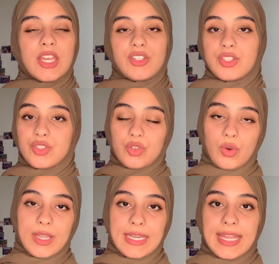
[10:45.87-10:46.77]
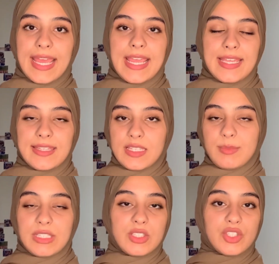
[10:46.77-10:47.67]
just join and they
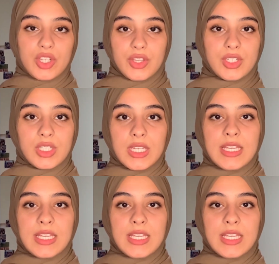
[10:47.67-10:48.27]
speak to each other.